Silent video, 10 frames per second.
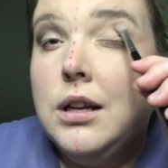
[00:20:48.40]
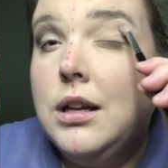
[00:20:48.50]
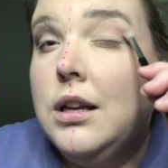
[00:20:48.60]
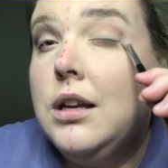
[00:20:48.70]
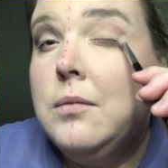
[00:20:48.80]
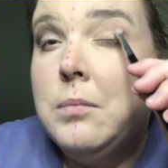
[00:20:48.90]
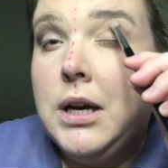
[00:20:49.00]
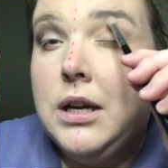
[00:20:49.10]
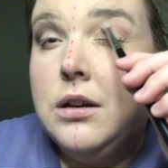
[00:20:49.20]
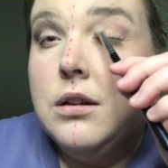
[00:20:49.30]
In my
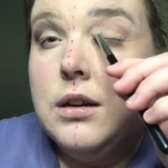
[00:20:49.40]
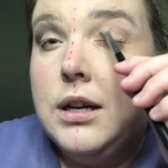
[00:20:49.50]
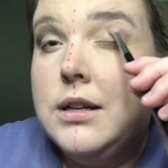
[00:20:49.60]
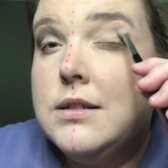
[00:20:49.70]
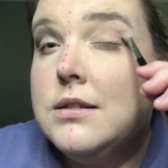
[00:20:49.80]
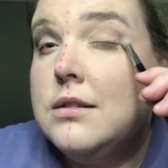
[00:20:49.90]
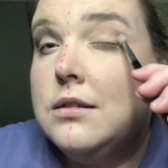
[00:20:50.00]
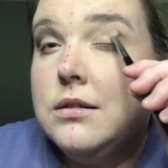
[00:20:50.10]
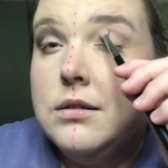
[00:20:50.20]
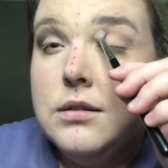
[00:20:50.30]
crease.
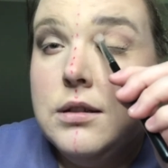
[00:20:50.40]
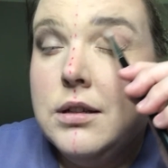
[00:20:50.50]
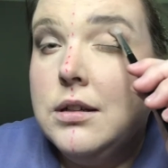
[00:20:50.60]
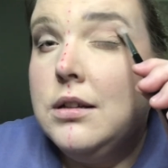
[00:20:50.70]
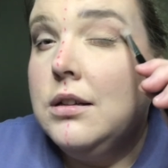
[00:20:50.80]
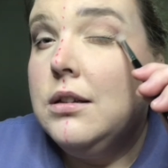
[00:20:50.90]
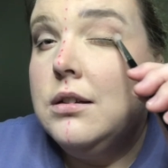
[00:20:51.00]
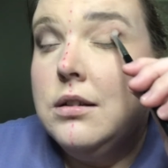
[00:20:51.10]
Okay.